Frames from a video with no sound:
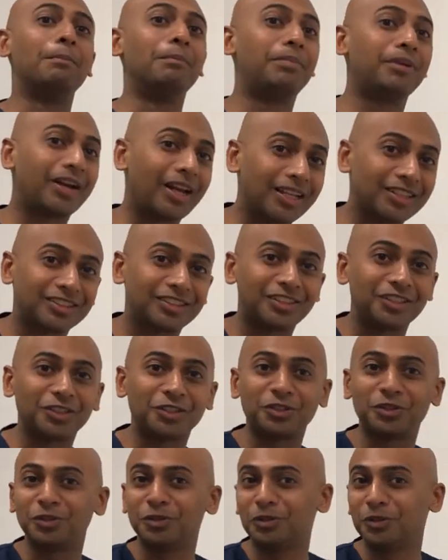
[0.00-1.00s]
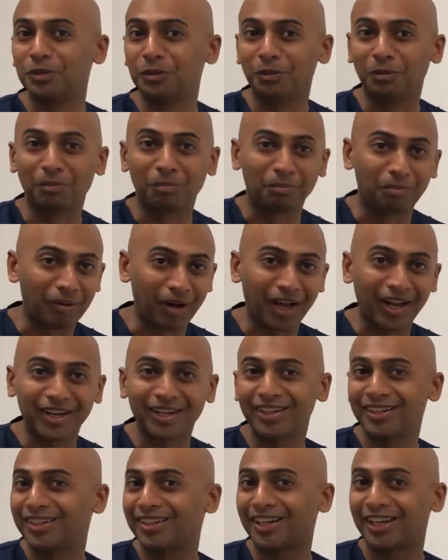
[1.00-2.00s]
breast tissue, butt,
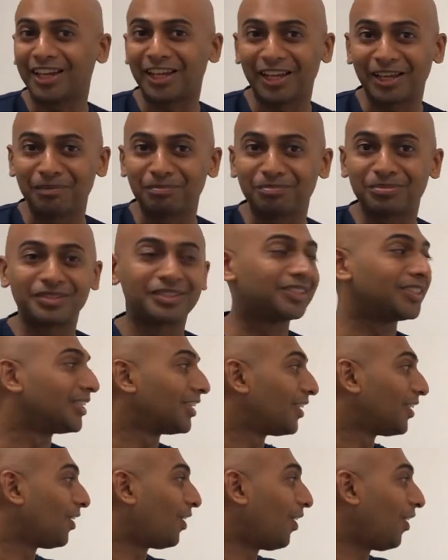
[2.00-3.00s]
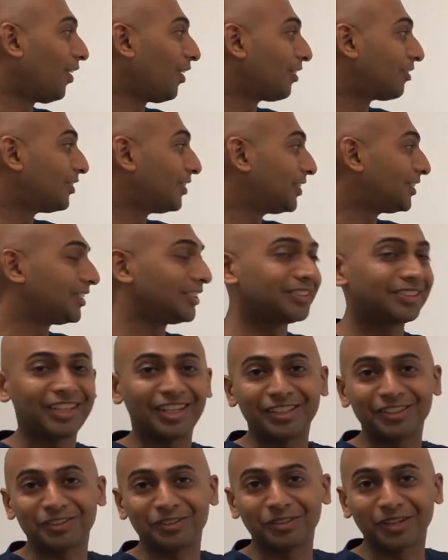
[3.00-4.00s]
hips, all of this is
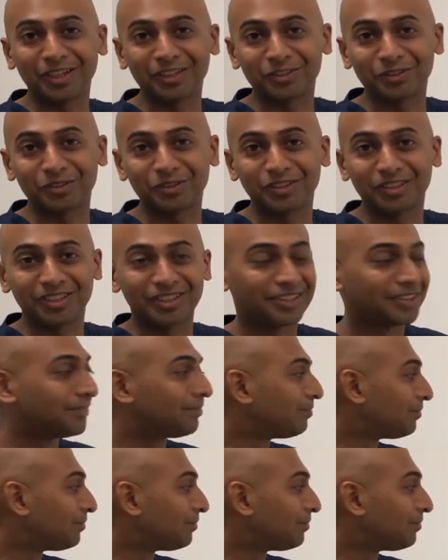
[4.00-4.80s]
thanks to estrogen.